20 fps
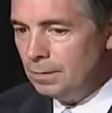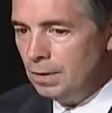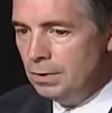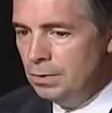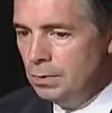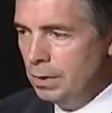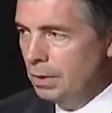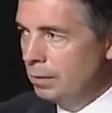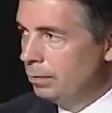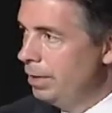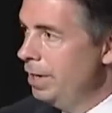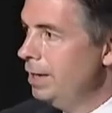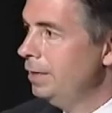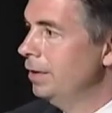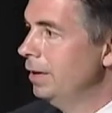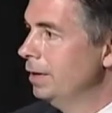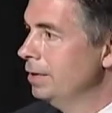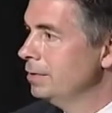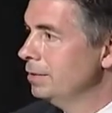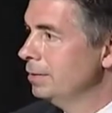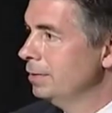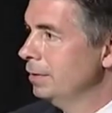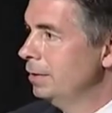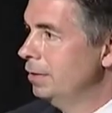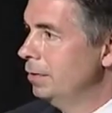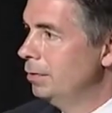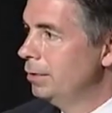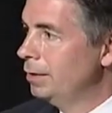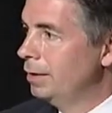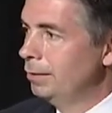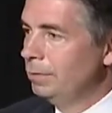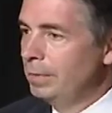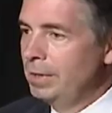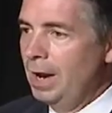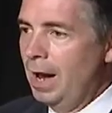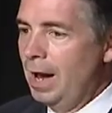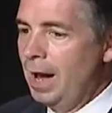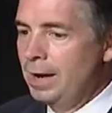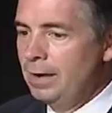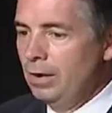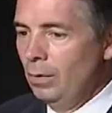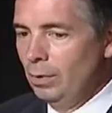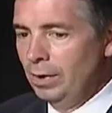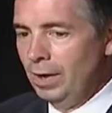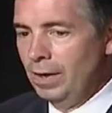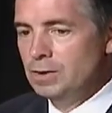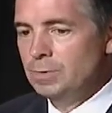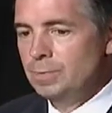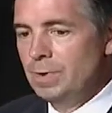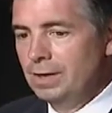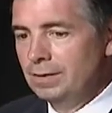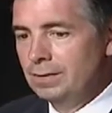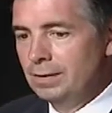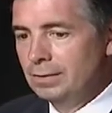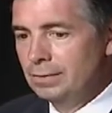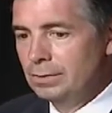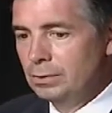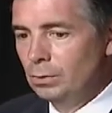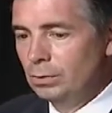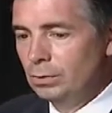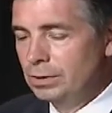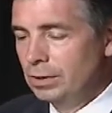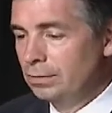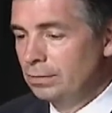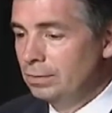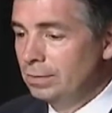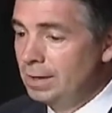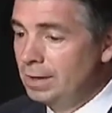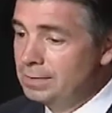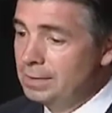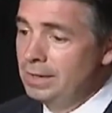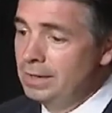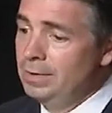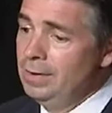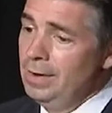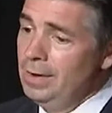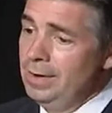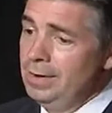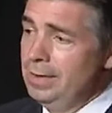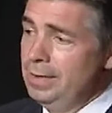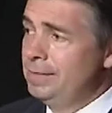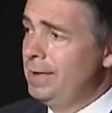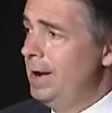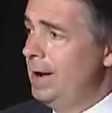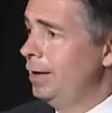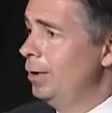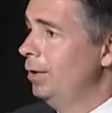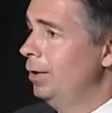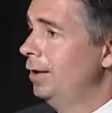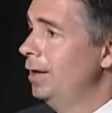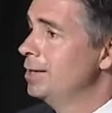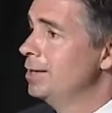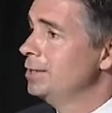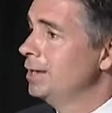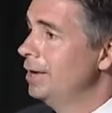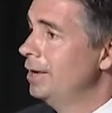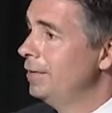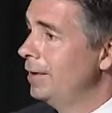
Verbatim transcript: you can read this. You know, you can read. I, I know when I speak to school children, I say you, have got to go to legislative